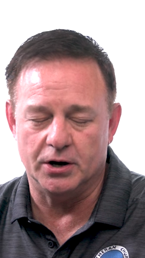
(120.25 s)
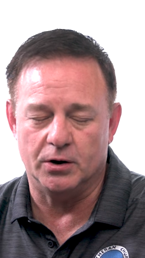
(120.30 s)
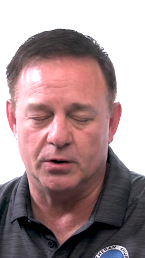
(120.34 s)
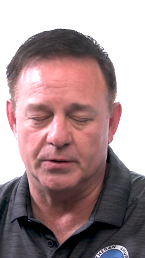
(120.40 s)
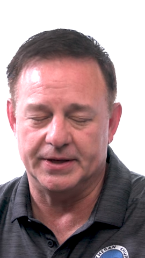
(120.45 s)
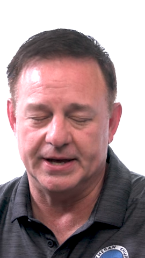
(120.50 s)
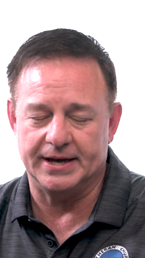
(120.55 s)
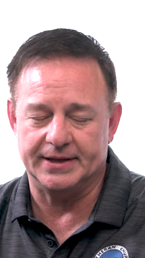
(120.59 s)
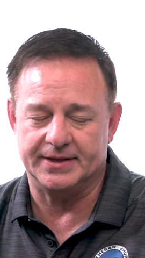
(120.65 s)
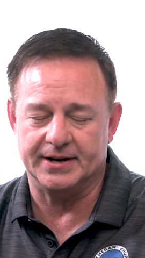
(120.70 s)

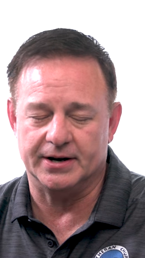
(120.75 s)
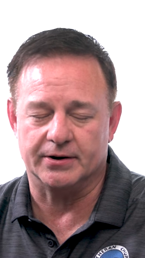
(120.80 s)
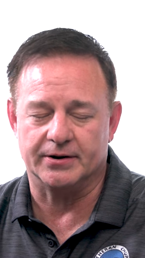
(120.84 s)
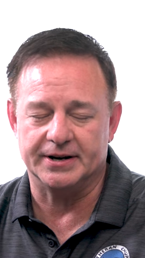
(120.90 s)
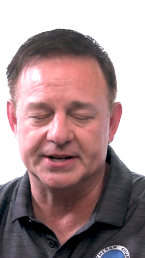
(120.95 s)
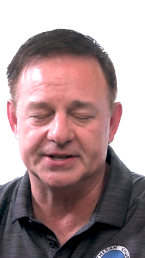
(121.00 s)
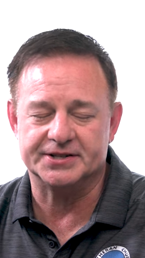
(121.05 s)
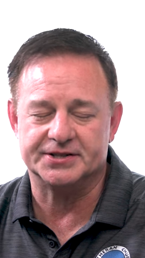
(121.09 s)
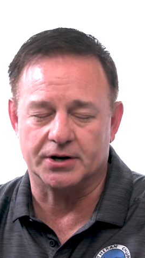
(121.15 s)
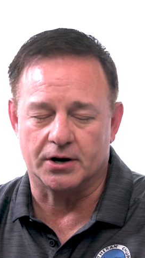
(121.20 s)
know that there
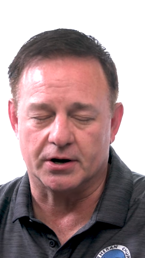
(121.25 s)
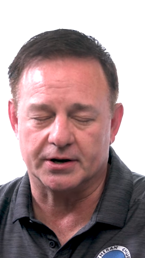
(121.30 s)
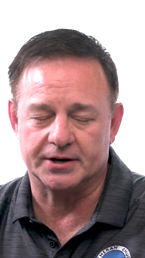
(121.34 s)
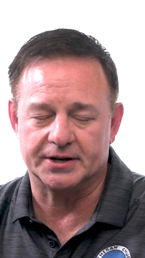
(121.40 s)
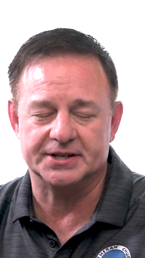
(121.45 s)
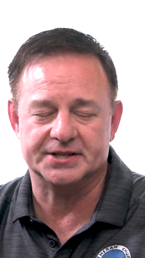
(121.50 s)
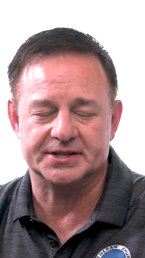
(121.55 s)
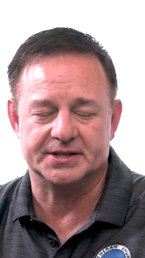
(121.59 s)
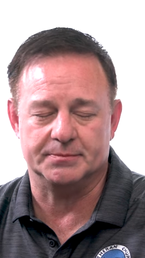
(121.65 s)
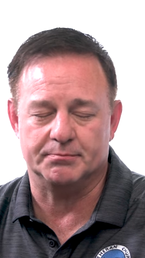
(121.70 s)
is
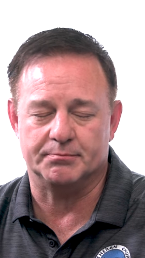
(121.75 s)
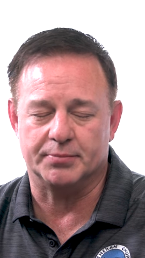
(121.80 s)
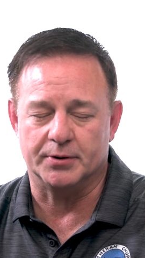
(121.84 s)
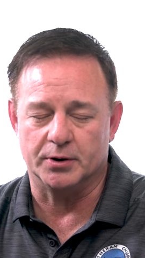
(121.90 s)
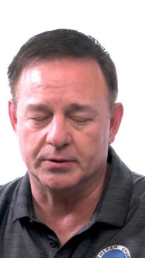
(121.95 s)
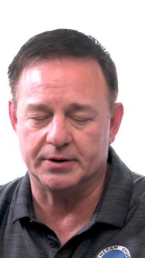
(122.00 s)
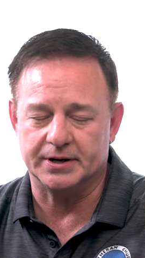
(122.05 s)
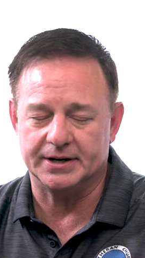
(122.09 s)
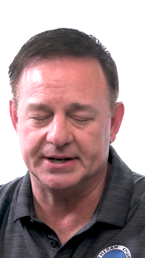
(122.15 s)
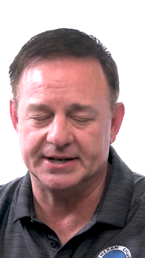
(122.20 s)
darkness and
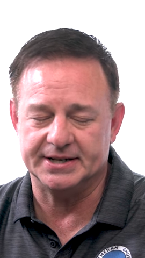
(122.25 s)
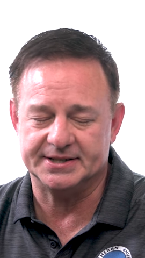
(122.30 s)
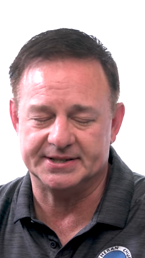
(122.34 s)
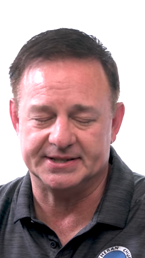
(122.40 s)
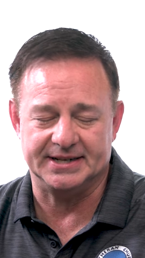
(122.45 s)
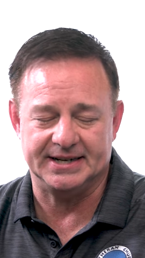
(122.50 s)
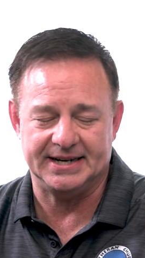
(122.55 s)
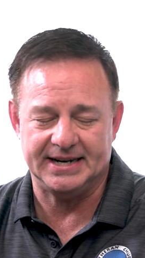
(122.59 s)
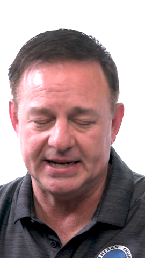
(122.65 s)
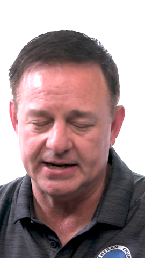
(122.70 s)

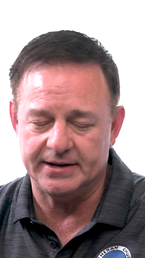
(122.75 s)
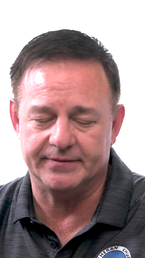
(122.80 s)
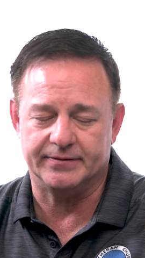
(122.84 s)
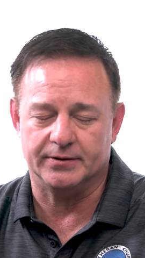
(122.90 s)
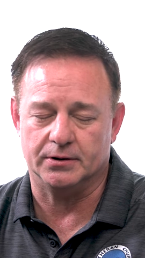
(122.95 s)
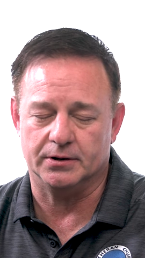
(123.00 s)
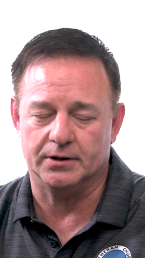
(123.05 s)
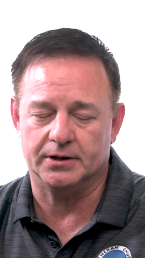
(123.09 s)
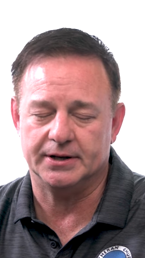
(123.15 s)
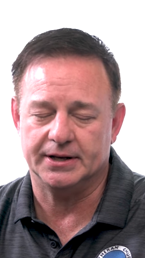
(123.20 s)
brokenness and
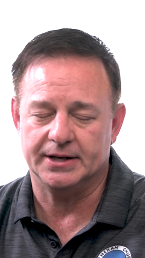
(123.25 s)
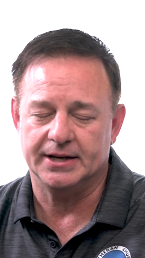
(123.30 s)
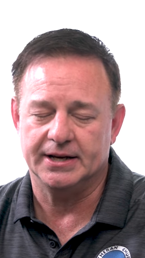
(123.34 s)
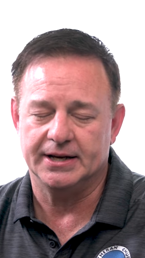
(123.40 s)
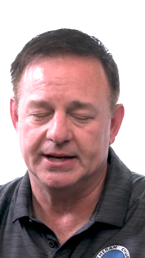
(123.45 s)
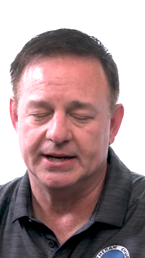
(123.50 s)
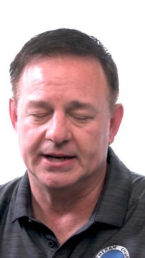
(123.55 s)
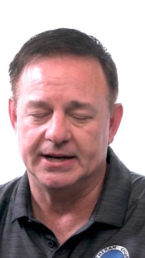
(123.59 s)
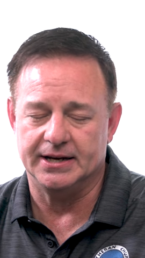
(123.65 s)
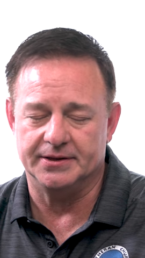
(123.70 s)
evil
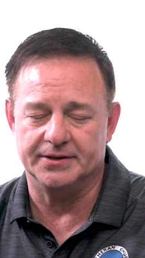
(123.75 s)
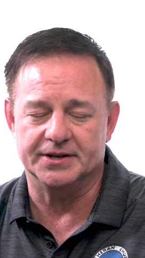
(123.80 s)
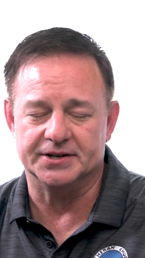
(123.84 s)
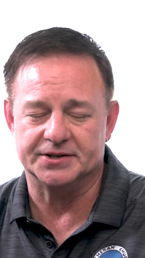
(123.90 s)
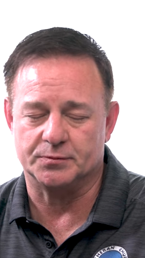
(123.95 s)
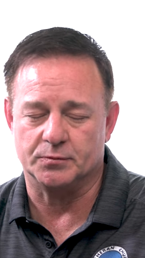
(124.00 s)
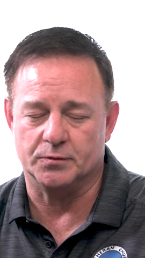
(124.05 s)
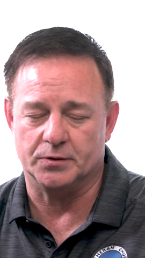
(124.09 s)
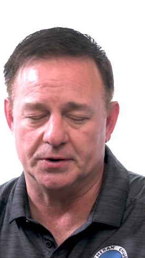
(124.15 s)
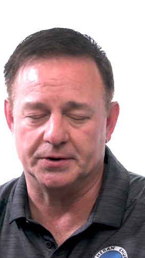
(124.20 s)
in
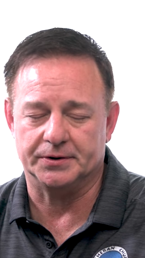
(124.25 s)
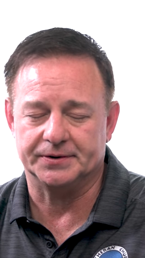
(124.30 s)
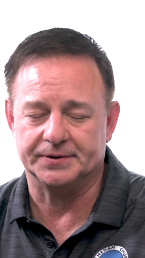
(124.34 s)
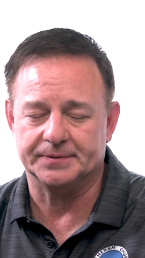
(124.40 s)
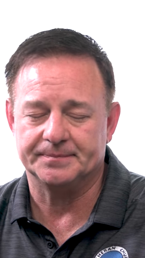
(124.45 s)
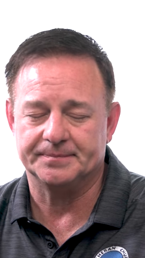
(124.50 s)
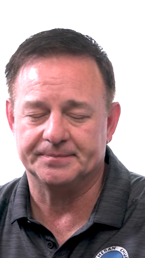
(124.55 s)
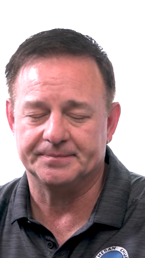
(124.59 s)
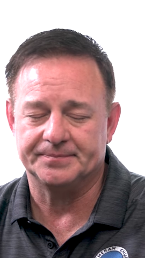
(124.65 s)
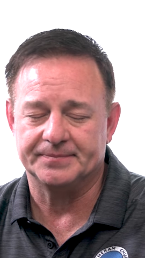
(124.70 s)
this
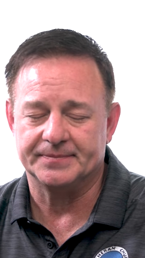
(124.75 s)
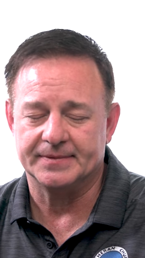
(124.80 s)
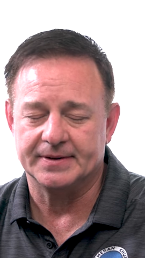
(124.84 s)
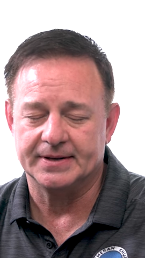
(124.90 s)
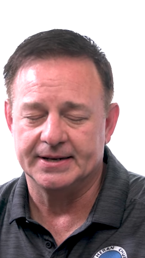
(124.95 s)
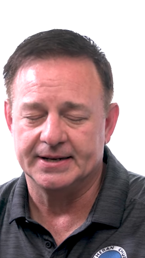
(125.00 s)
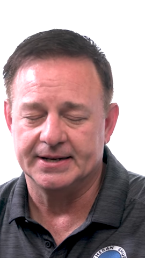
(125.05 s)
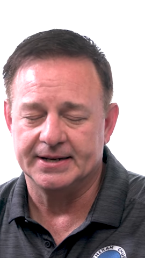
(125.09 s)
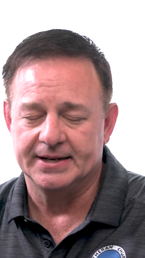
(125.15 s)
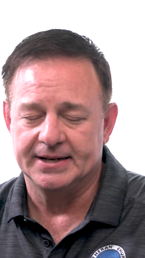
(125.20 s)
world.
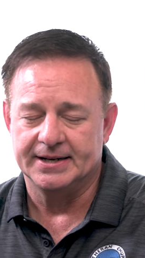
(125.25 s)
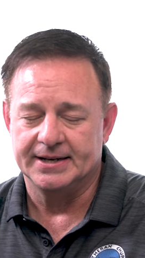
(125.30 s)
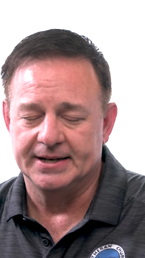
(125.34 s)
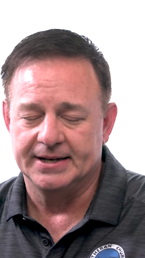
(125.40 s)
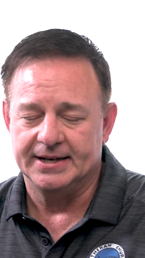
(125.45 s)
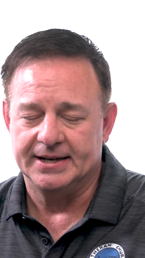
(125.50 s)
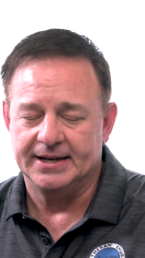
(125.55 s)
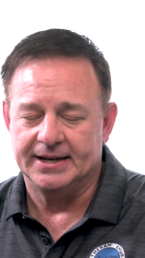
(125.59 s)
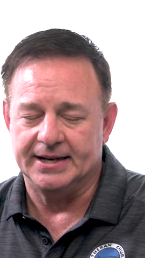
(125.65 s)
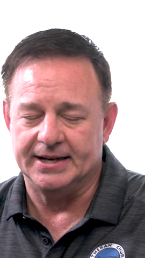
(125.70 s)

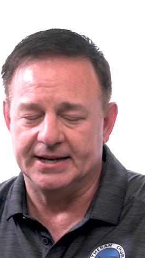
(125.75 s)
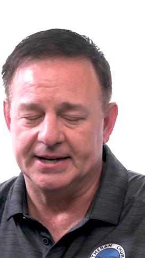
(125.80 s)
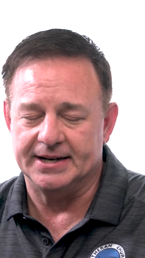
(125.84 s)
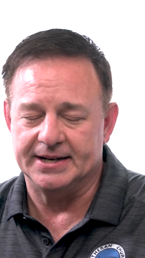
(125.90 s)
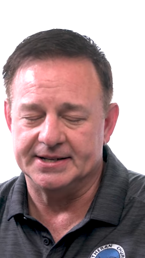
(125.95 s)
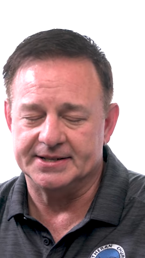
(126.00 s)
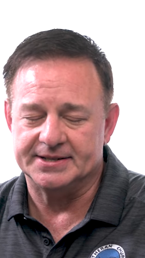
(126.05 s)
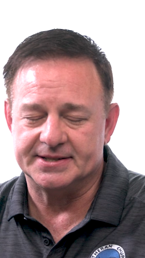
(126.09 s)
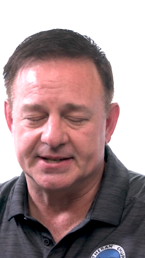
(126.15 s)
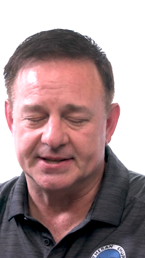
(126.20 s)
It
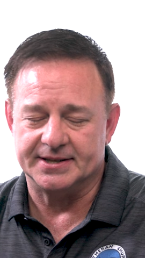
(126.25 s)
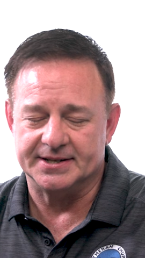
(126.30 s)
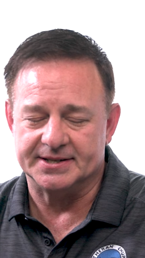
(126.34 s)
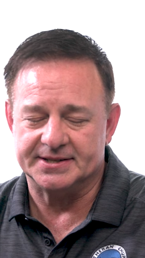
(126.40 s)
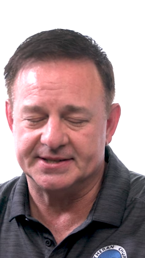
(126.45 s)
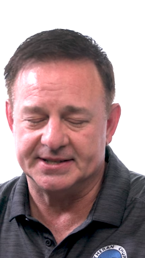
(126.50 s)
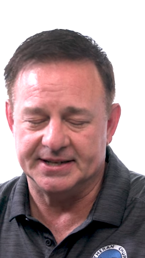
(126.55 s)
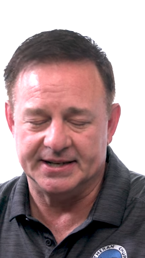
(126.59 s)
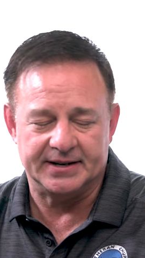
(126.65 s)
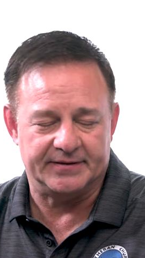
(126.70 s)
is the
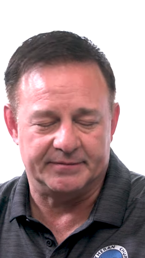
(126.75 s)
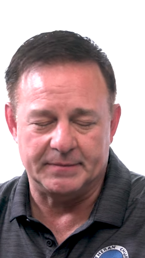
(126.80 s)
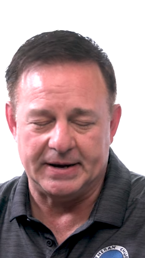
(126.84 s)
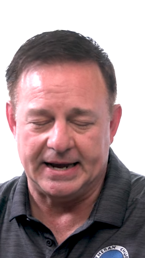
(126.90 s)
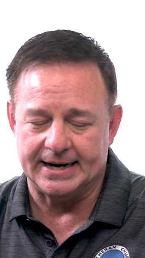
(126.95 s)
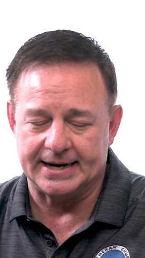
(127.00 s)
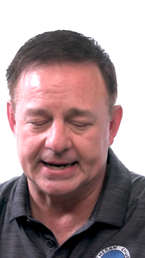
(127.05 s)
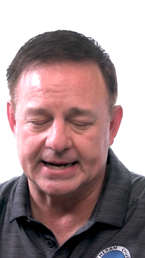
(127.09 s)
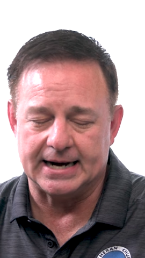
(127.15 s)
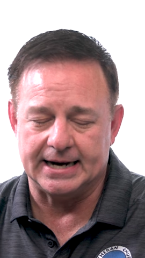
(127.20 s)
sin of
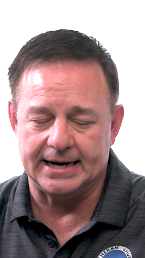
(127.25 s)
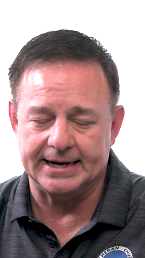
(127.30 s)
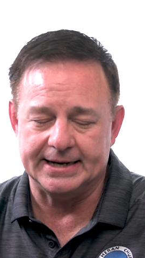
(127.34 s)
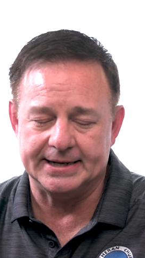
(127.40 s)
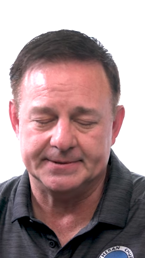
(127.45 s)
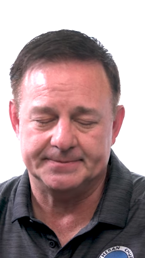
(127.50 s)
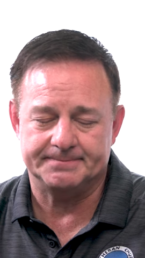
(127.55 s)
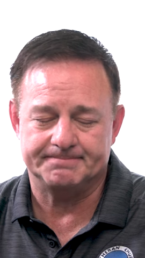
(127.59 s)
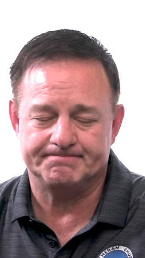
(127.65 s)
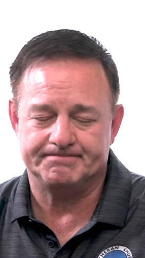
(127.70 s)

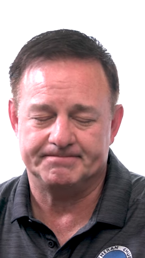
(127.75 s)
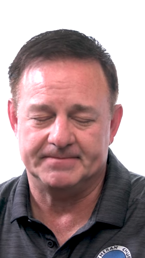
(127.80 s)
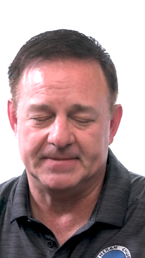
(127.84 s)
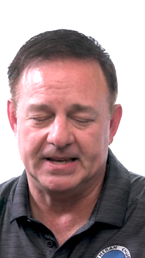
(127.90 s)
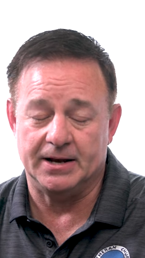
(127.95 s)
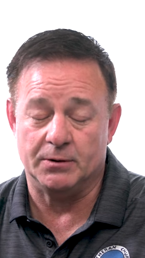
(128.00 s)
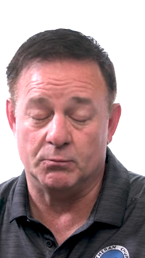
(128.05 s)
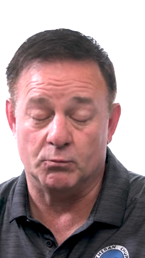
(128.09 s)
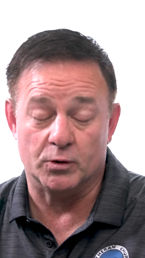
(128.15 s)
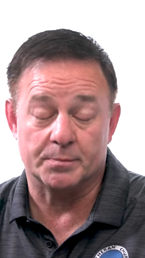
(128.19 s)
mankind,
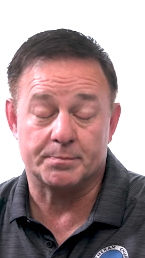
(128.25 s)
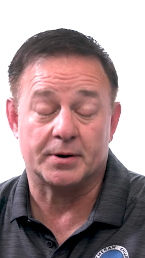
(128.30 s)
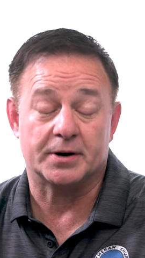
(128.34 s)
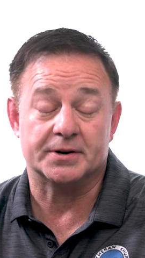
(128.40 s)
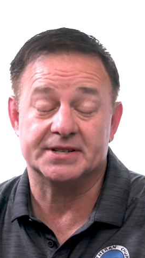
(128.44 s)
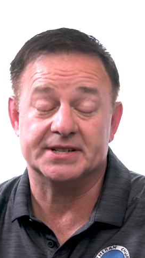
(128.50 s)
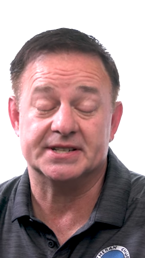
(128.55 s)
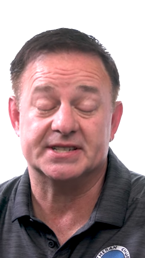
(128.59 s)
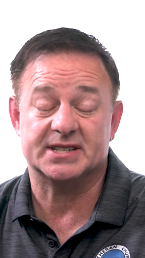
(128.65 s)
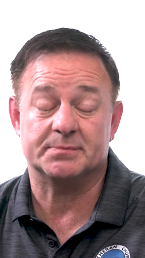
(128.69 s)
and we're
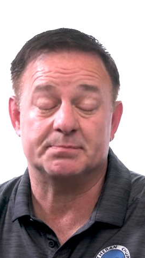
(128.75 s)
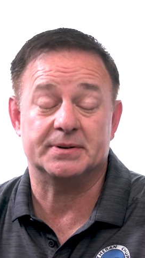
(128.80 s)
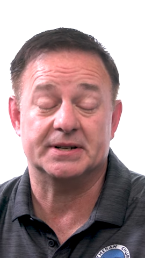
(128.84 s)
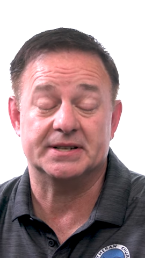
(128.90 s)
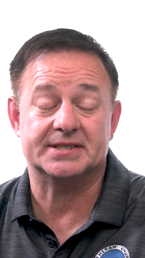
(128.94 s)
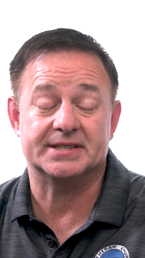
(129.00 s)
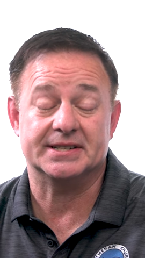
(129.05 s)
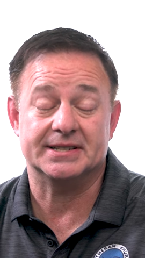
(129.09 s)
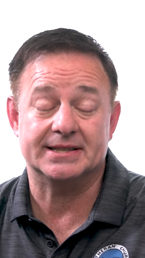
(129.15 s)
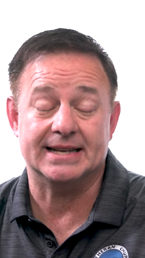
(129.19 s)

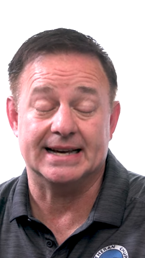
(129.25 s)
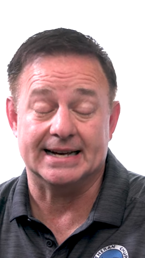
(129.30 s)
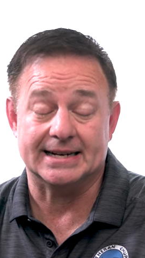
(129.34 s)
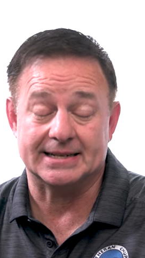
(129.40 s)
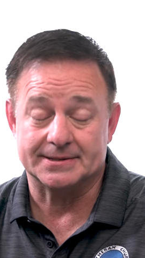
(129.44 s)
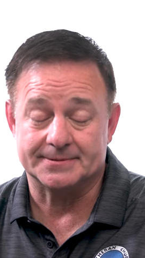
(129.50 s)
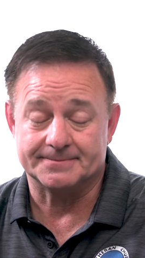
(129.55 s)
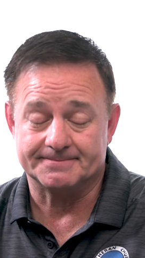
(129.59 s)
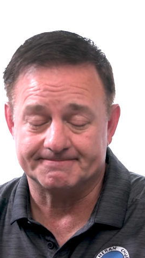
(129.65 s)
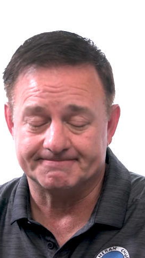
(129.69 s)
participants in
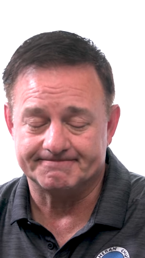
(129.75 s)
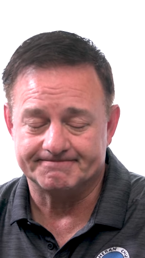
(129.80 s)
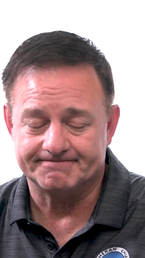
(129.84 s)
that.